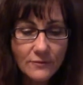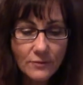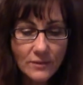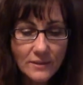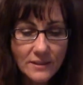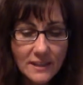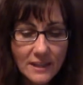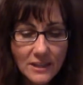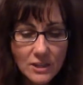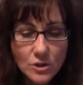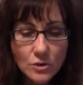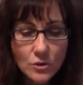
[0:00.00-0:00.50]

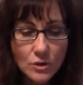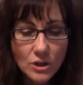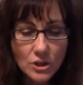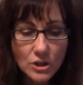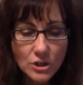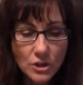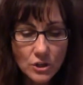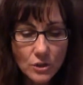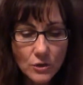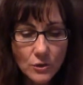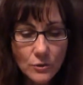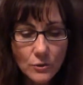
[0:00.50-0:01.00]
things you can
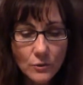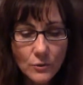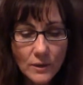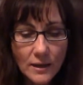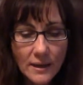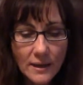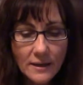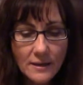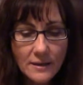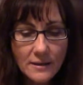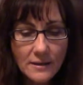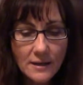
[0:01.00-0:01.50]
do,
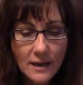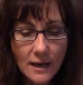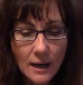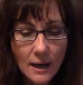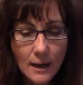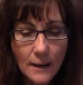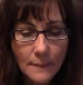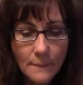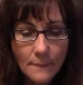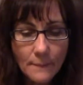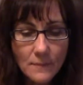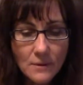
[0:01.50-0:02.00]
and
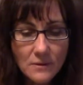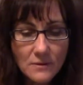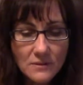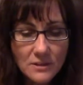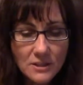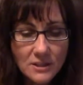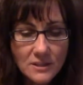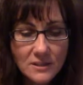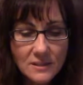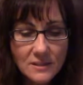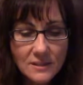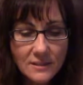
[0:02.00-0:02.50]

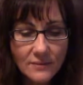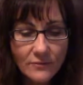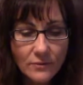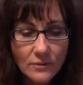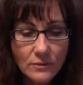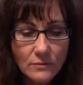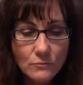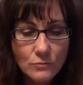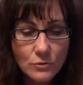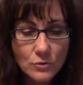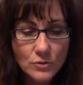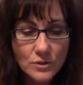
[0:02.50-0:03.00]
just
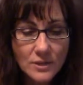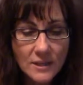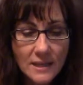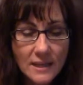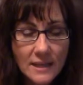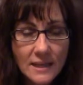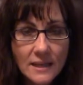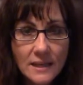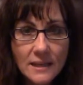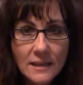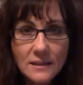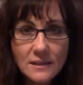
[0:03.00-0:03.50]
different
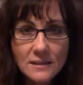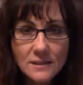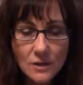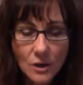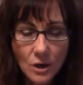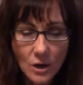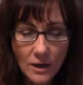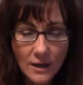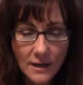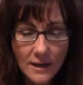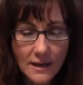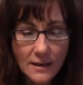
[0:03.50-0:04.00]
routines
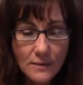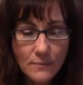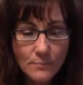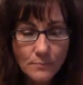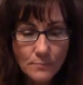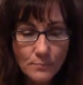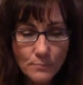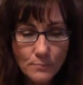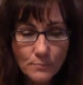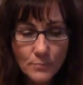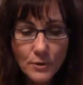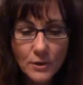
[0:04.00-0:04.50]
on
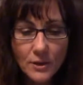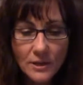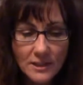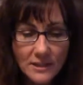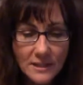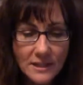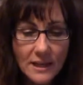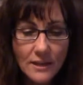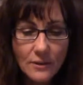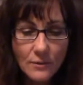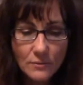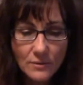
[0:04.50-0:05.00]
putting
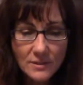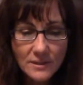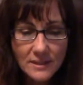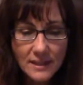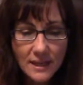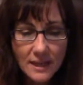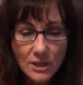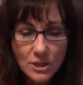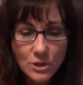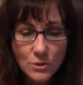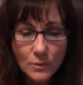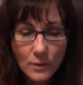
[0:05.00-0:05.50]
together a
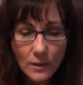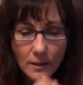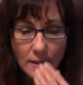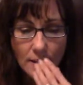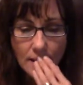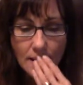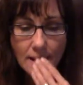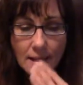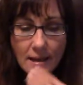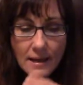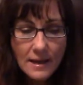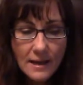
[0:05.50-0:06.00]

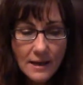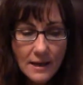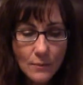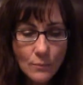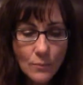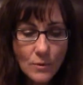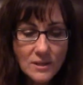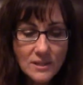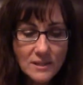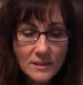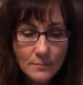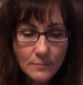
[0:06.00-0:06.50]
schedule and
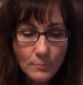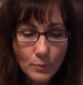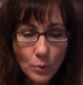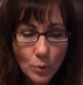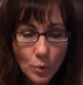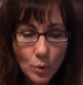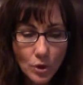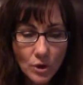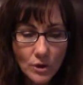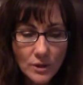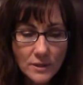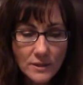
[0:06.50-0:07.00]
what's
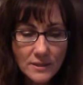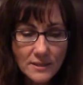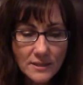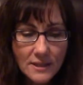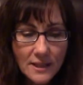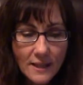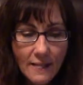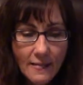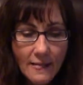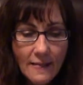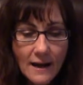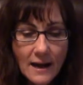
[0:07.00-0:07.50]
important.
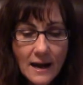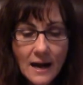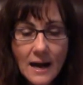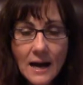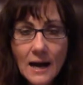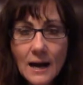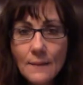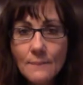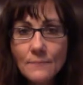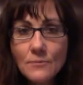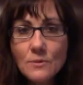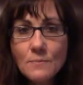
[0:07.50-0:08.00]

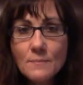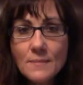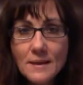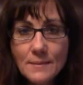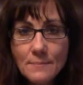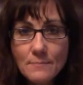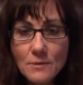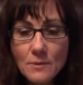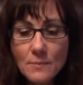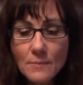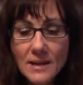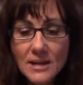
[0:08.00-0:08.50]

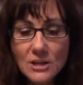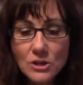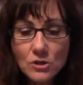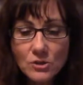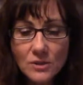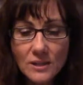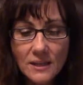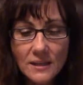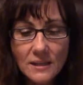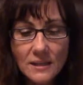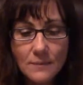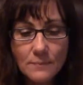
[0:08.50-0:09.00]
The major
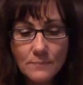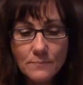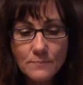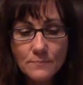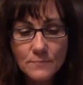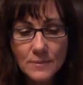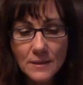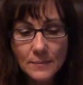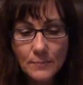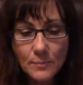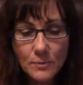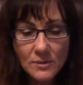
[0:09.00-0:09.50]
thing that
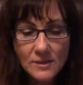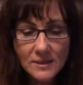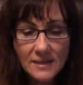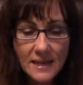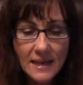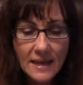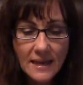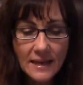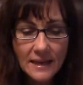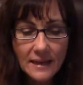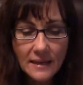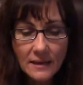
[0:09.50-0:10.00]
people
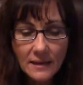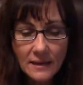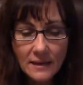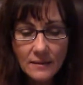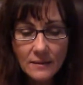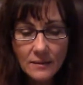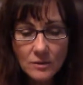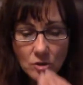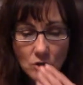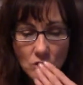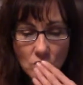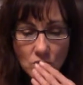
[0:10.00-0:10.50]
say
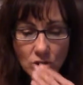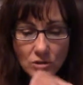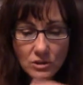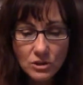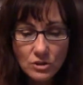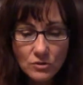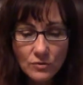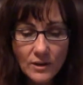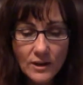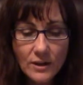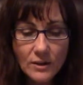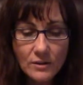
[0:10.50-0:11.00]
and the
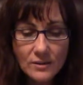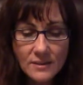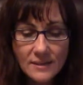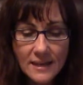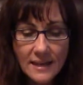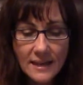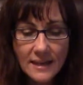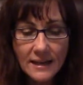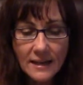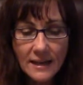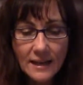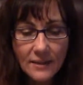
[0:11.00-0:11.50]
trainers
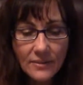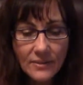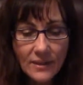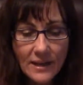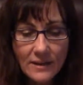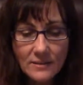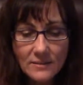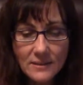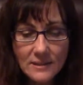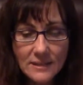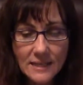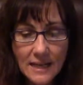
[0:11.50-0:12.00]
say, and I
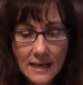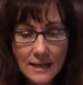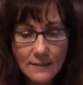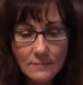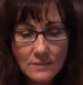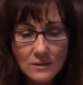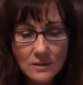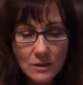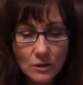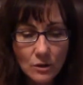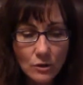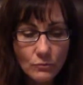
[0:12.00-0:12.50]
1,000
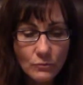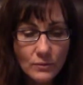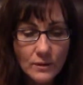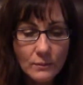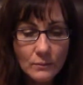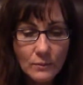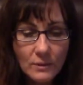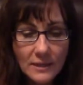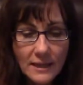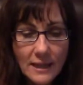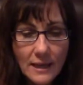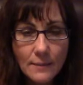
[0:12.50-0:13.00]
times agree
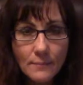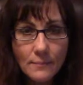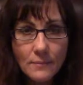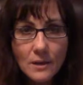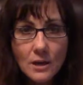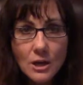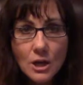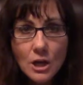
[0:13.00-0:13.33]
with them,